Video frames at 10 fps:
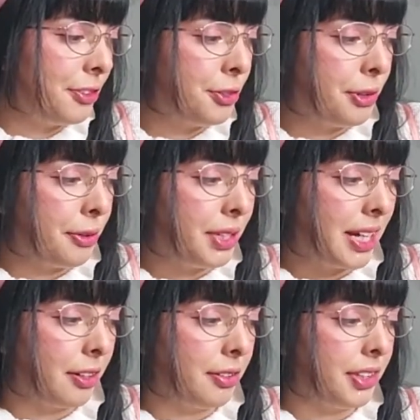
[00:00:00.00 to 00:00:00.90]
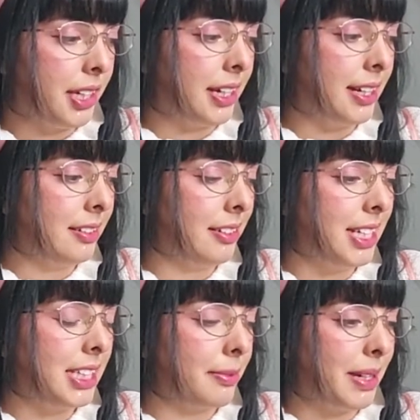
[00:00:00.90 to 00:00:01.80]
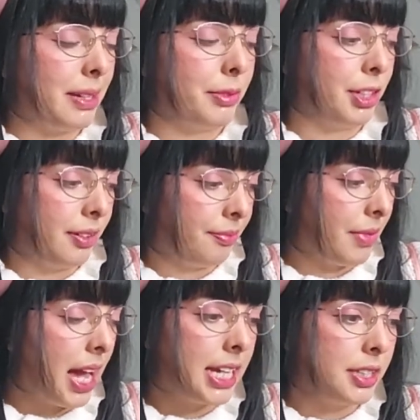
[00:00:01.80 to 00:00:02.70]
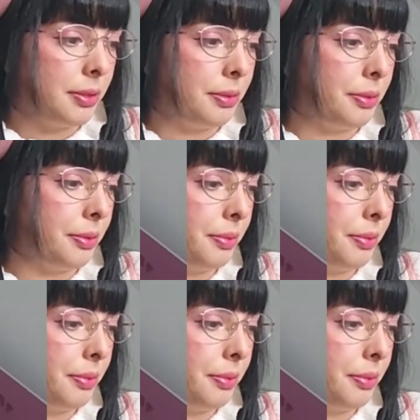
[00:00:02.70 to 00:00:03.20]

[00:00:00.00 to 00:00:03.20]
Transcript: You own a Gothic and Lolita Bible. I do.